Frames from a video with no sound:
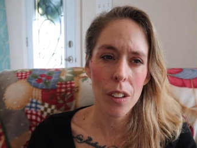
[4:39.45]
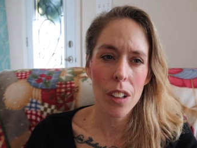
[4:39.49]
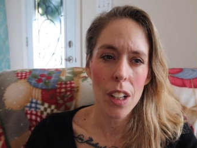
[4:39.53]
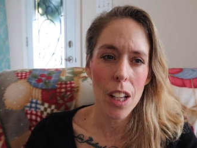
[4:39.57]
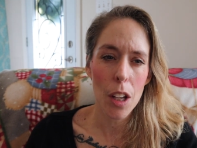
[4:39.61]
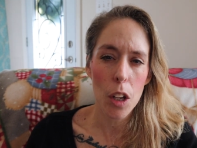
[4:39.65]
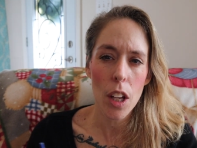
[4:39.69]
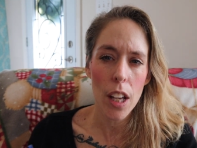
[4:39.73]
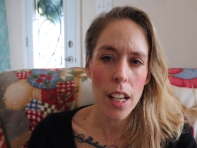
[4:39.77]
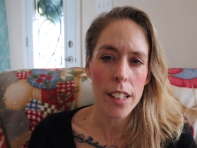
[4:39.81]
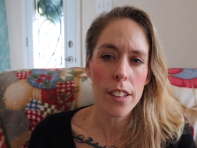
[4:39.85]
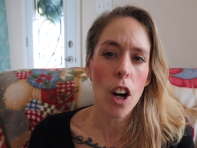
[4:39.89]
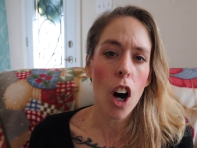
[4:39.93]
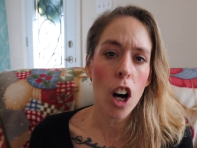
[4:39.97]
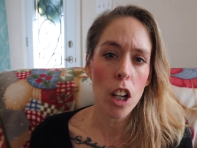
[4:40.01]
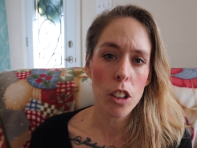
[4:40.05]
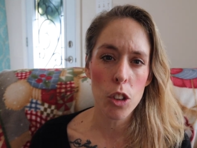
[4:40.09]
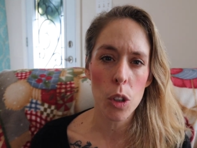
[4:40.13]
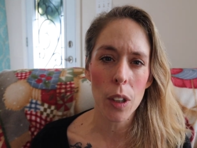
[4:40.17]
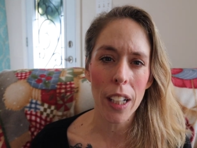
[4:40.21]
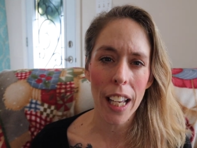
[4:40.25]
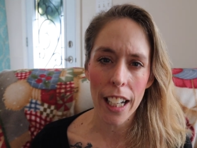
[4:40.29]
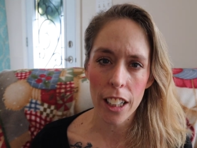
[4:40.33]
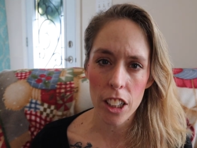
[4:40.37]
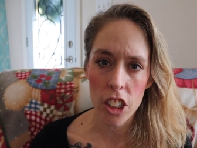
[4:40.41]
It, it all
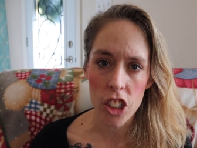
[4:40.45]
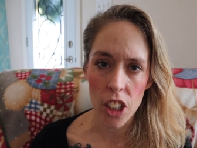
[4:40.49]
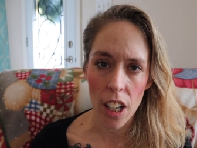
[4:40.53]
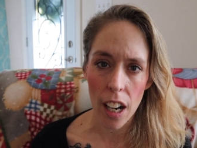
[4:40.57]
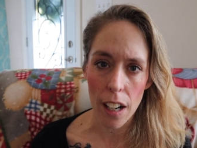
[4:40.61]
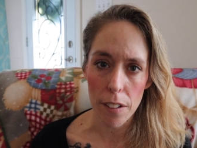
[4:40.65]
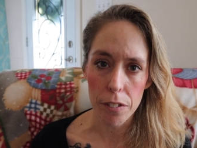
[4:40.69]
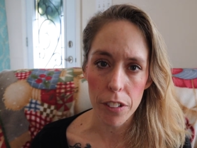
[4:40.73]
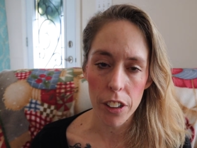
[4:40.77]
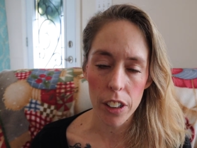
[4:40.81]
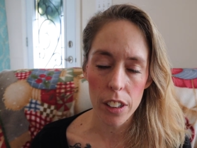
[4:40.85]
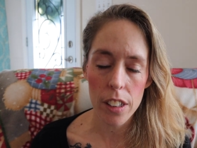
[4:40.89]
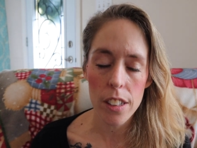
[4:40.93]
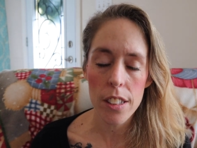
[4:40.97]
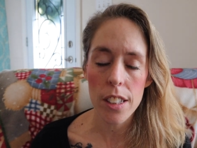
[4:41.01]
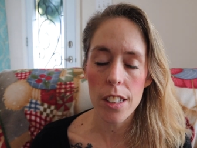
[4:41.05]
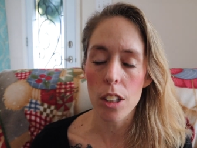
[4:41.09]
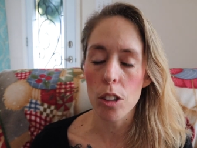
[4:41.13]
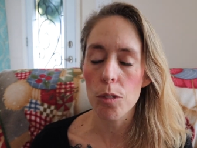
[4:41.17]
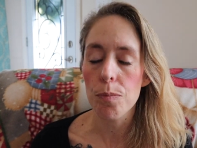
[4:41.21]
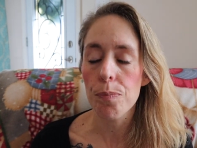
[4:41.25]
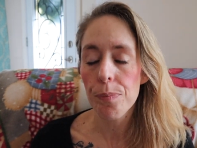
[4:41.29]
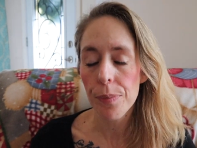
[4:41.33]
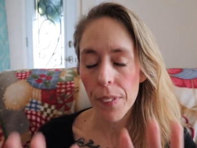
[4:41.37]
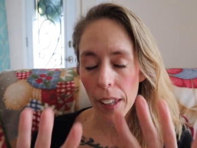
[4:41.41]
took extra effort.
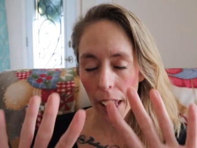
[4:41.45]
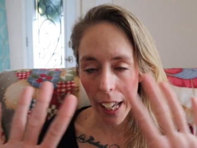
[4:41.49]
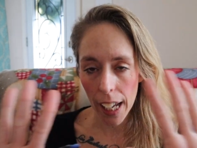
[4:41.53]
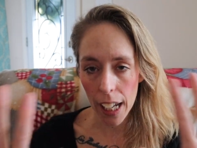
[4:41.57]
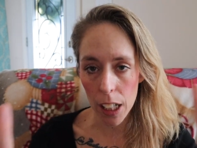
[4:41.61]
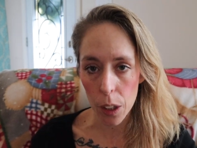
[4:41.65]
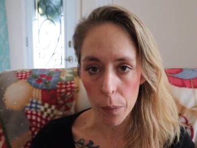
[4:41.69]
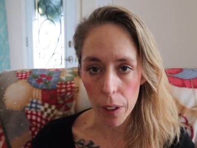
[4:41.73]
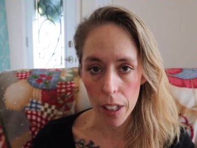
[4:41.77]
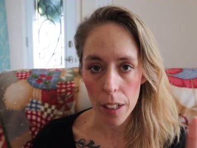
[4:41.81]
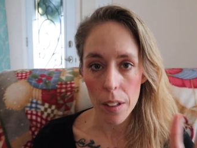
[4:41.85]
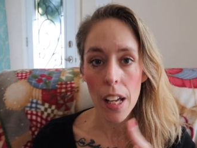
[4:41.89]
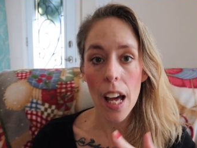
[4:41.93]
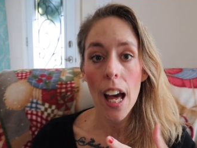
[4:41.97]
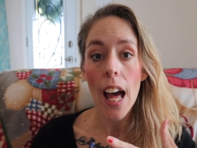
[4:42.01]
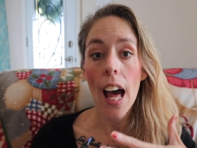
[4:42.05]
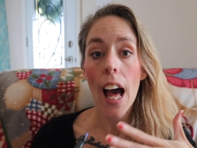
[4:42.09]
So anyway,